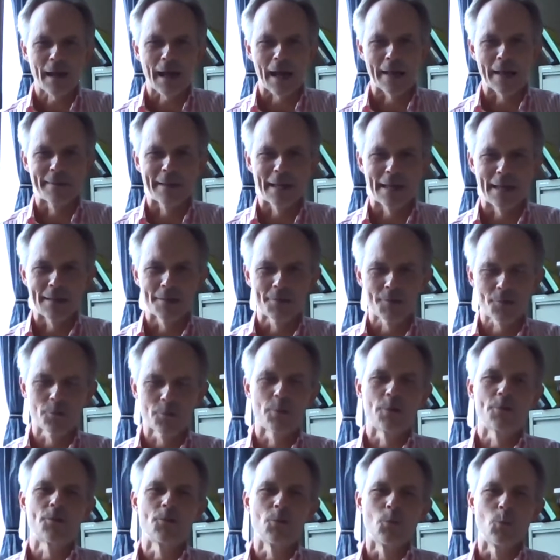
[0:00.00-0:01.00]
And then as
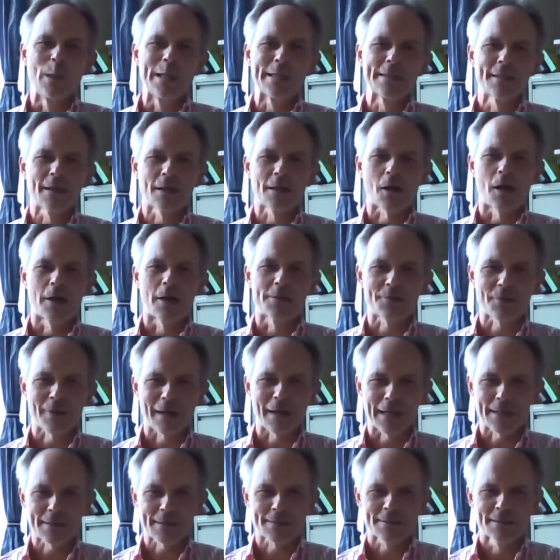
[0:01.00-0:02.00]
soon as you win the
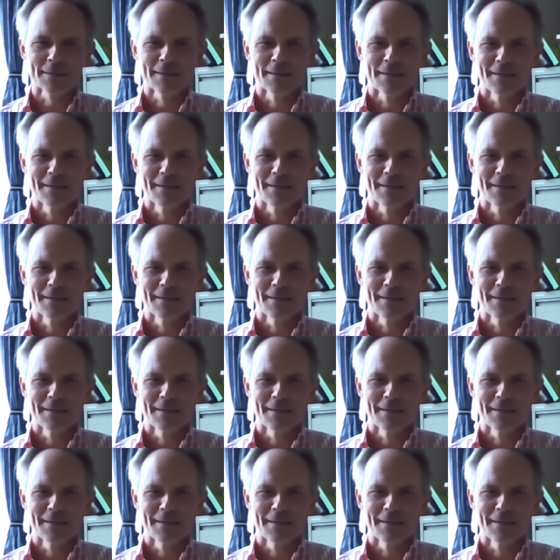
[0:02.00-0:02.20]
contract,